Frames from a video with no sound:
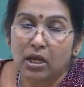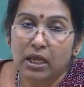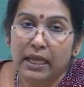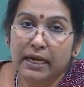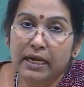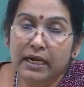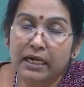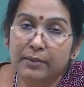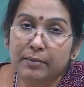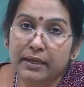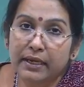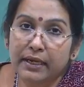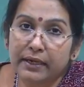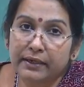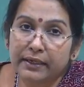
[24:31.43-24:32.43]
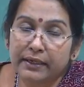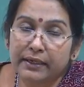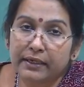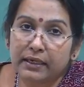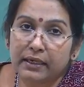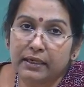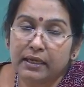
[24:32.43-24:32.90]
academic
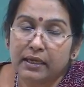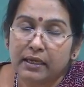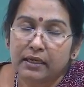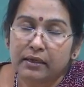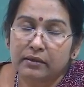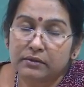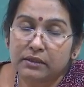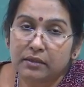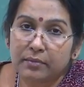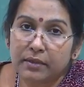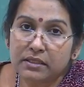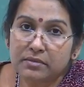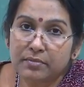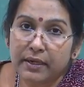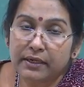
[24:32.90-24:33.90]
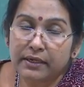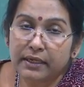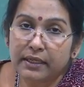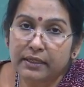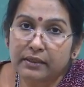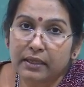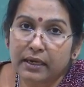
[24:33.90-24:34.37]
integrity. That means
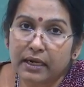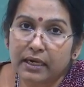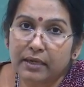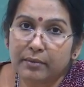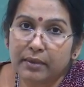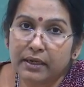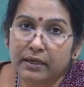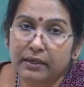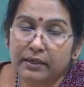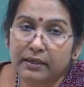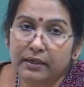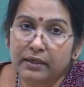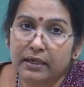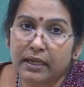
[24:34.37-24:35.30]
maintaining the academic integrity.